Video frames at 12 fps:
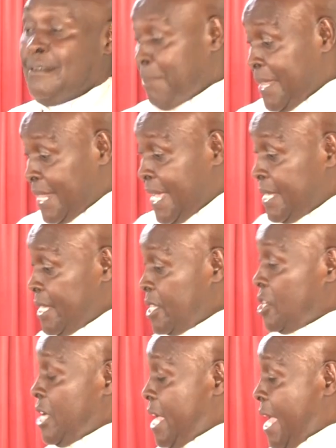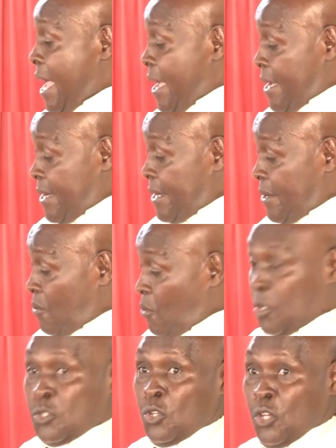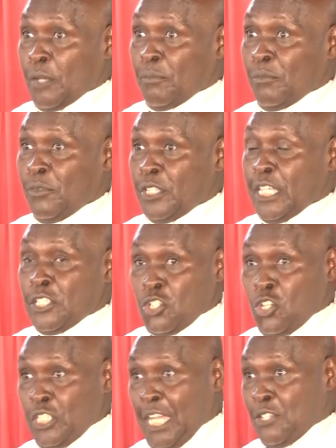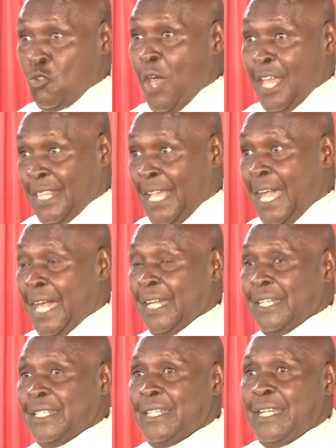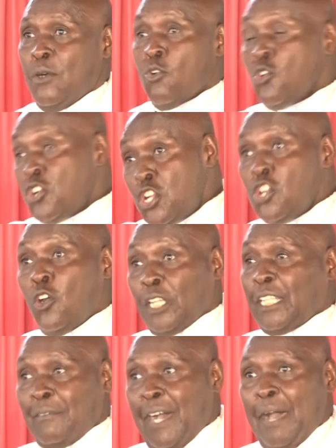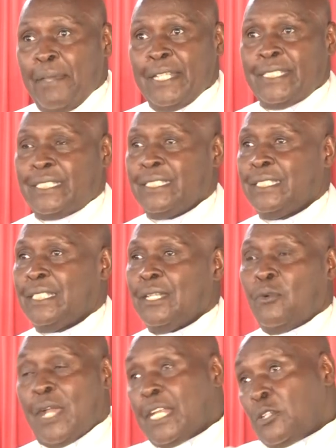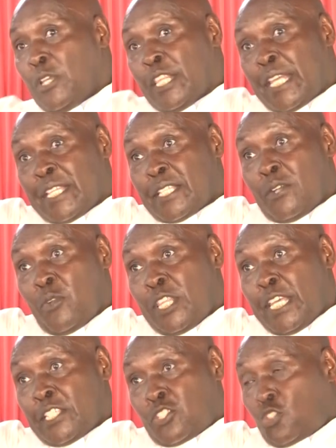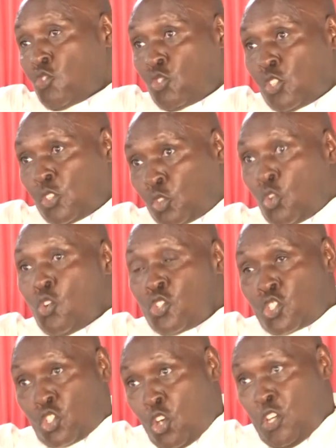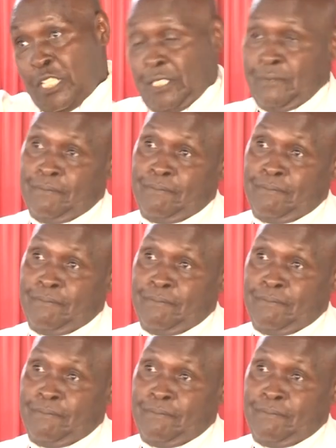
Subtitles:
But the soldiers who are there, who knew whatever happened, went with a true story.